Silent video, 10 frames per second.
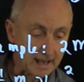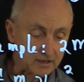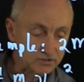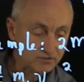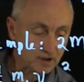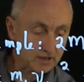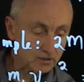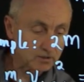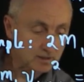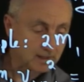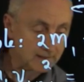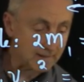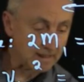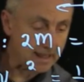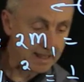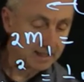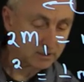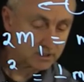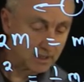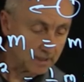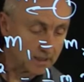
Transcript: x final and